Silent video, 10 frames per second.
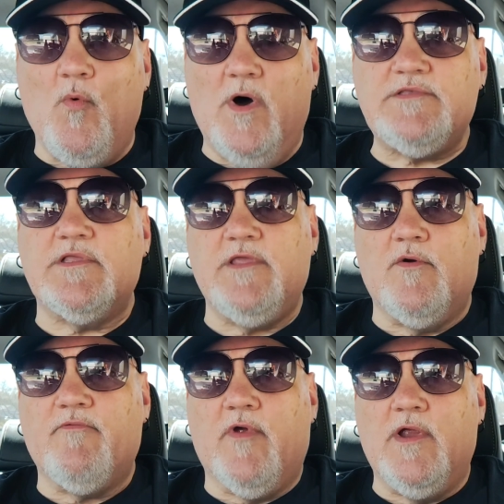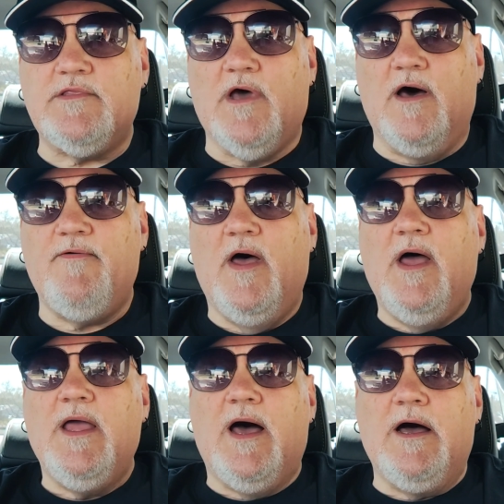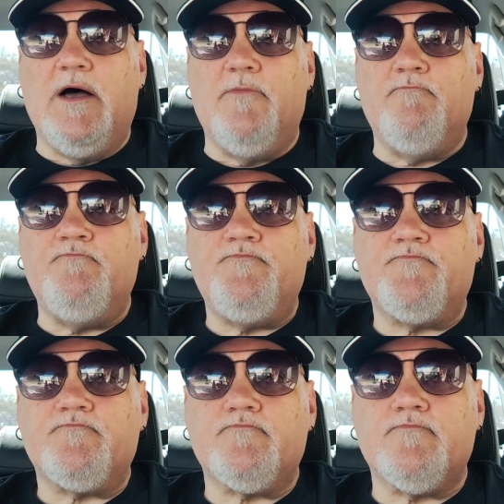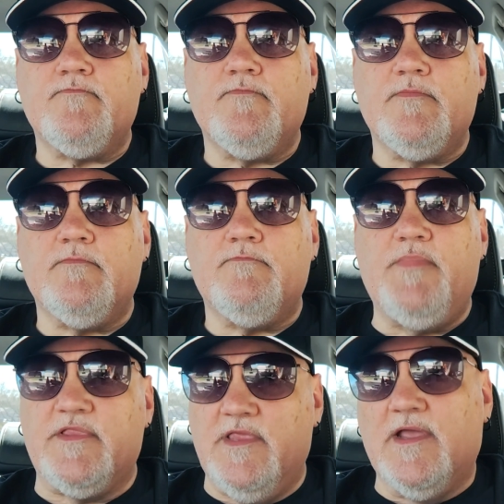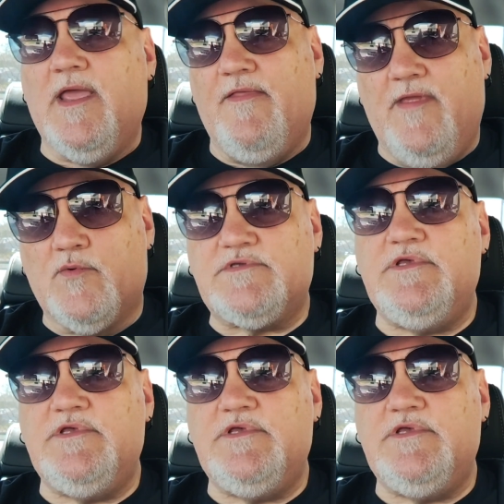was that they were very tough. But again, they were